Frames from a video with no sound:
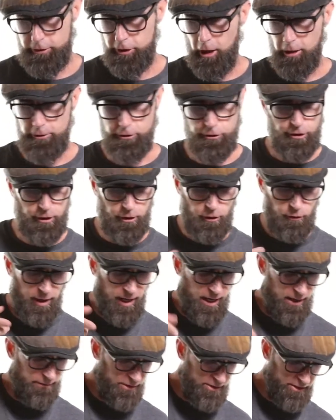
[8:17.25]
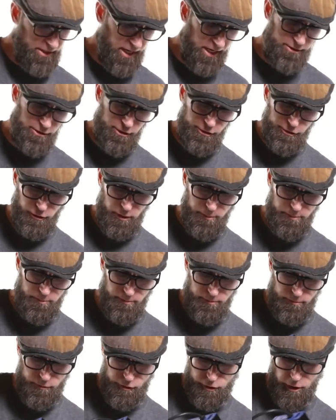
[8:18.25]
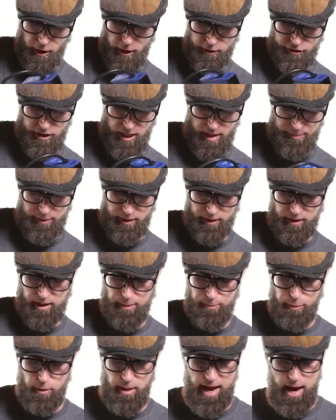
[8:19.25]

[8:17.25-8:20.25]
chargers are great. These guys usually charge up in a couple